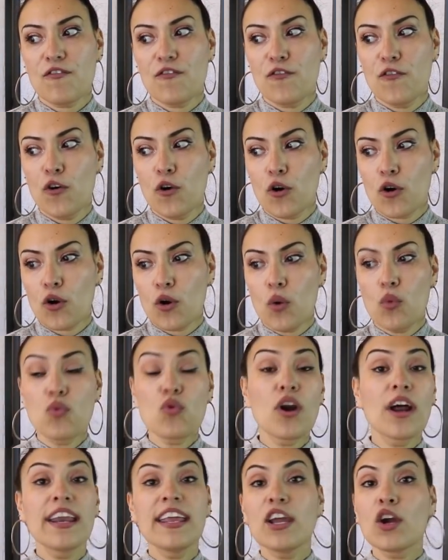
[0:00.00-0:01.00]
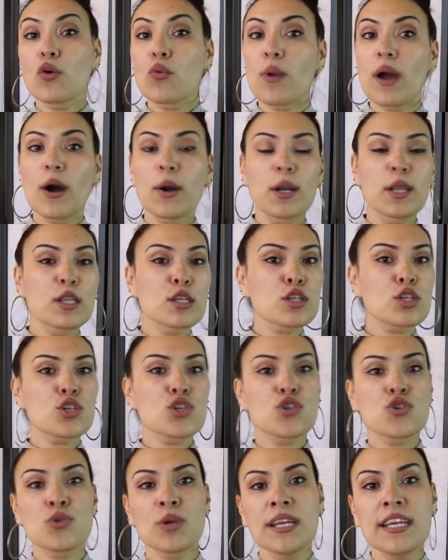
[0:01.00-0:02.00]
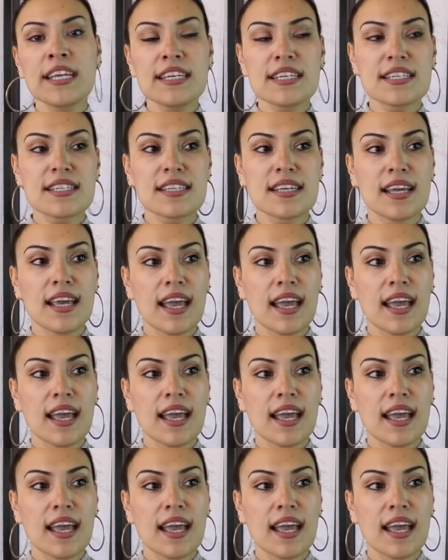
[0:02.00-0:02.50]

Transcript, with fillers: for running around in the street